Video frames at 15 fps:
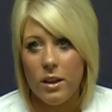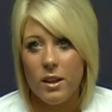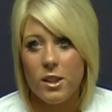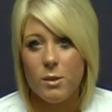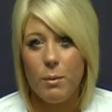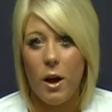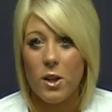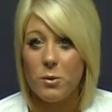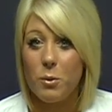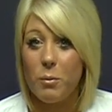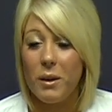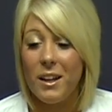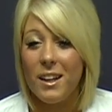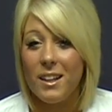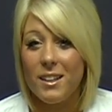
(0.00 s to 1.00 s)
It's possible
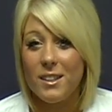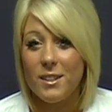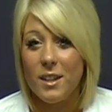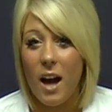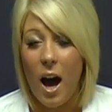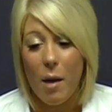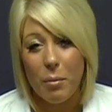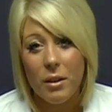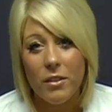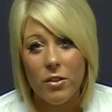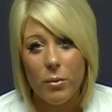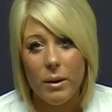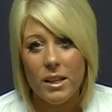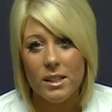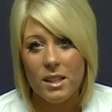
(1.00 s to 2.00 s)
because I believe
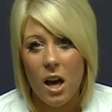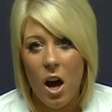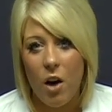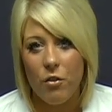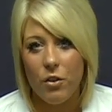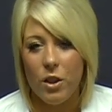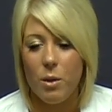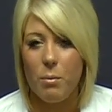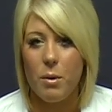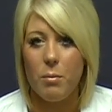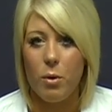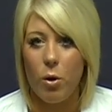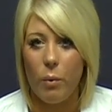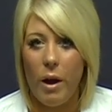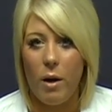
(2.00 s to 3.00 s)
in myself and the
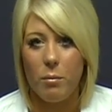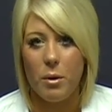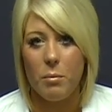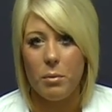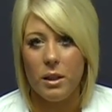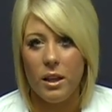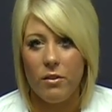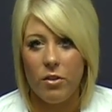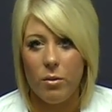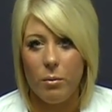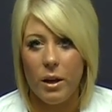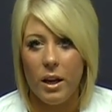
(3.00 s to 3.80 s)
people around me believe in